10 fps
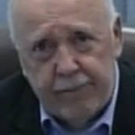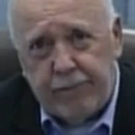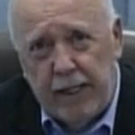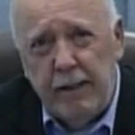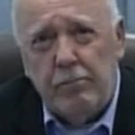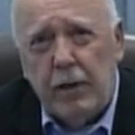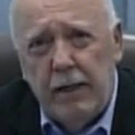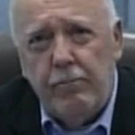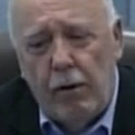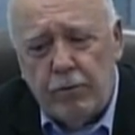if they didn't
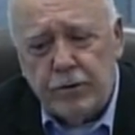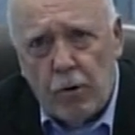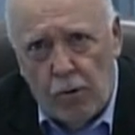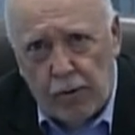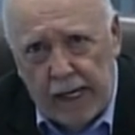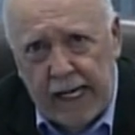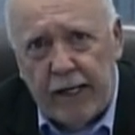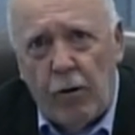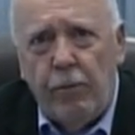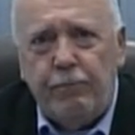believe what was going
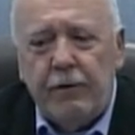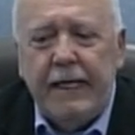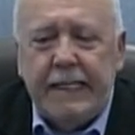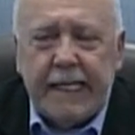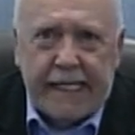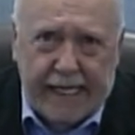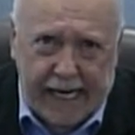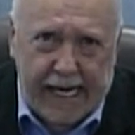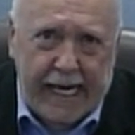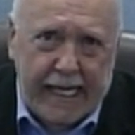on, hopefully
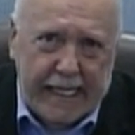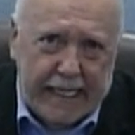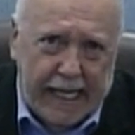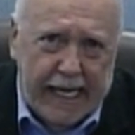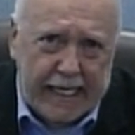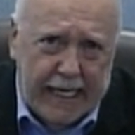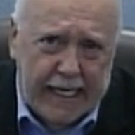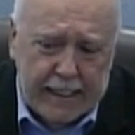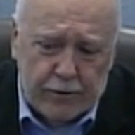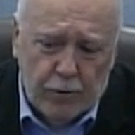today that
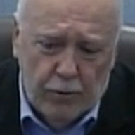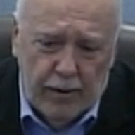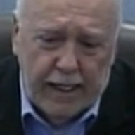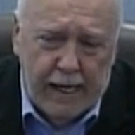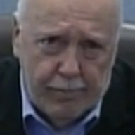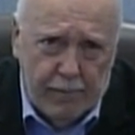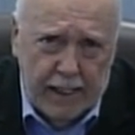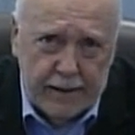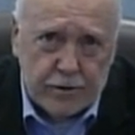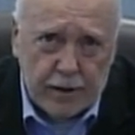attitude and that
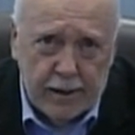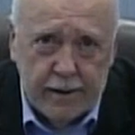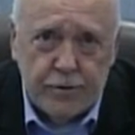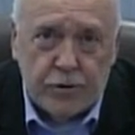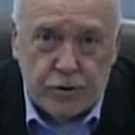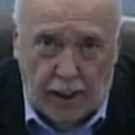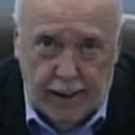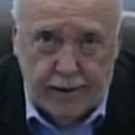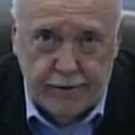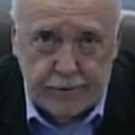mindset has
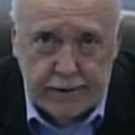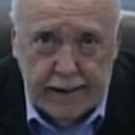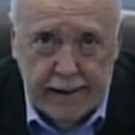changed.